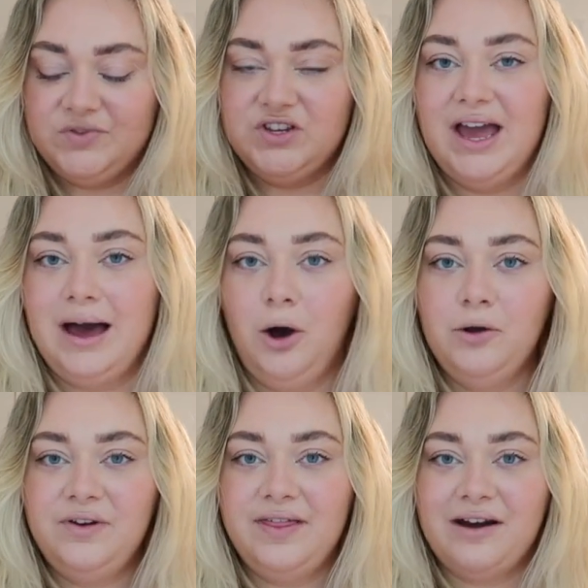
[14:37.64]
so yeah,
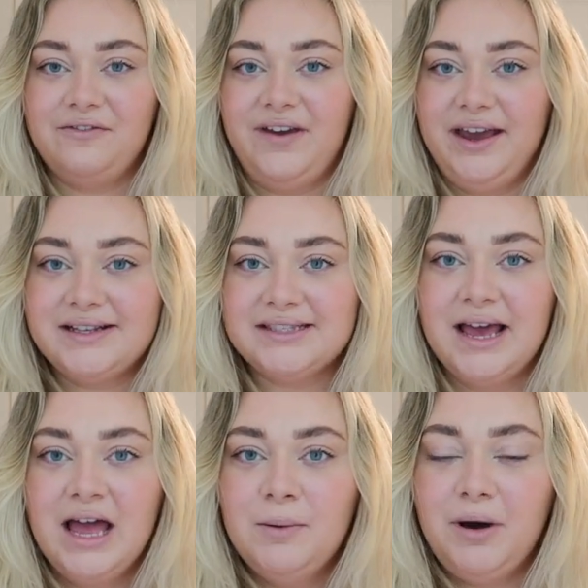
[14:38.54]
hopefully that fits.
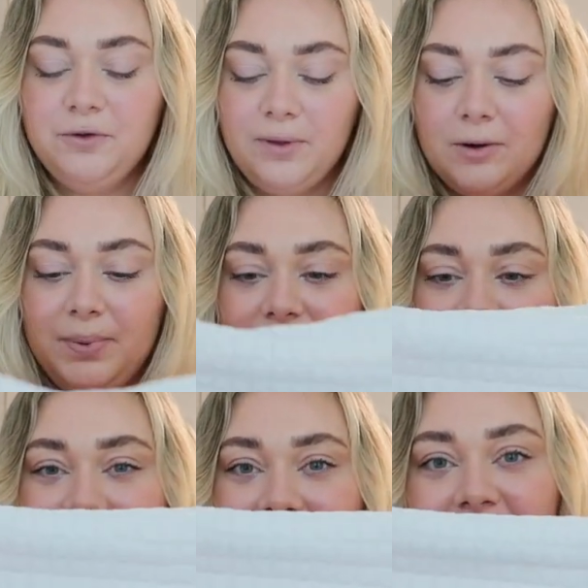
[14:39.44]
But I thought that would be
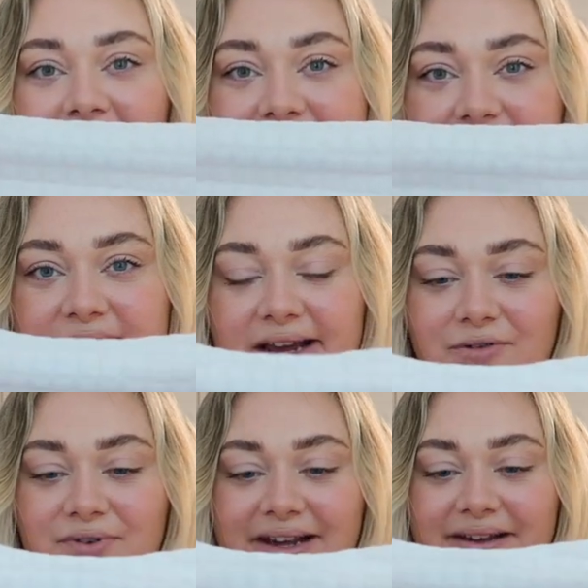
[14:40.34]
really, really nice, just like
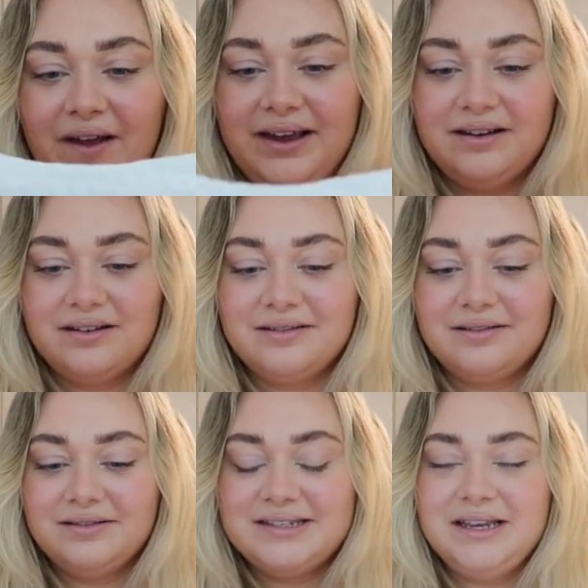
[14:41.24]
a really like
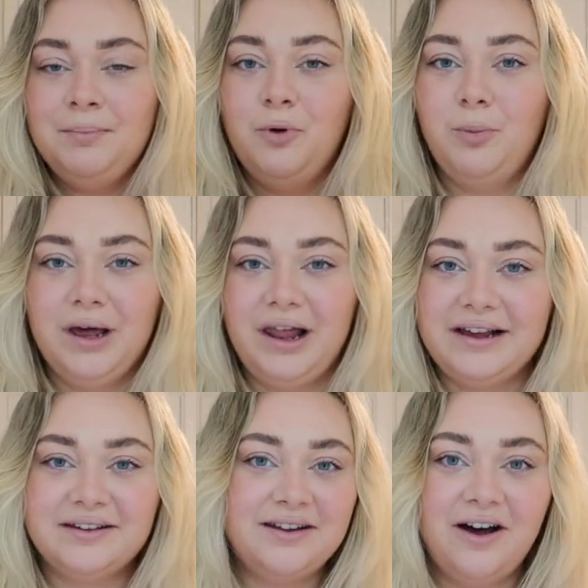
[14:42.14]
simple but
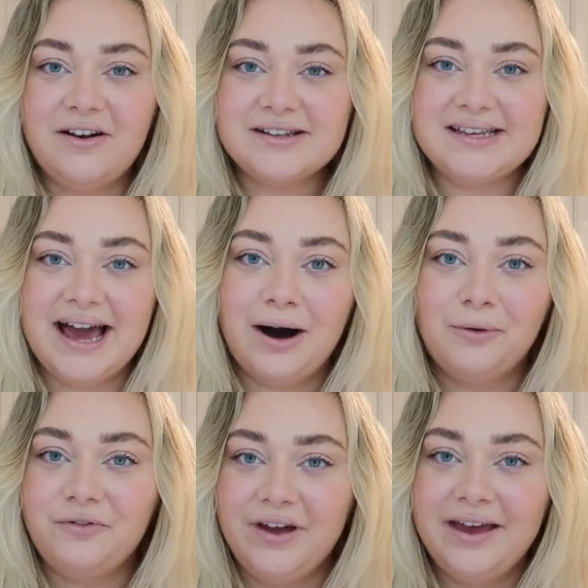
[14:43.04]
like classy
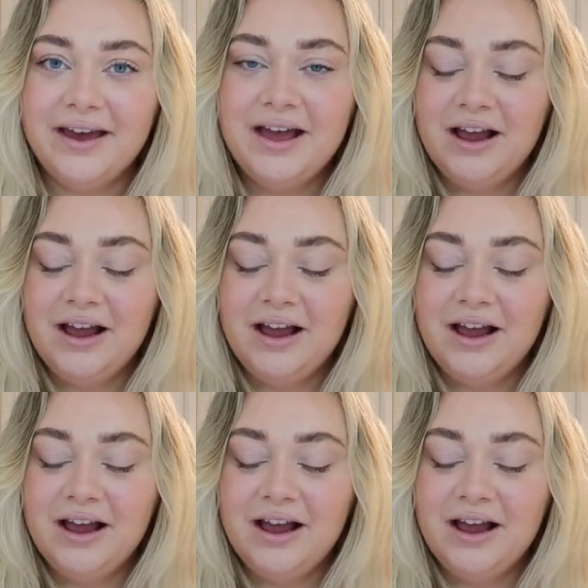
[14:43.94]
outfit,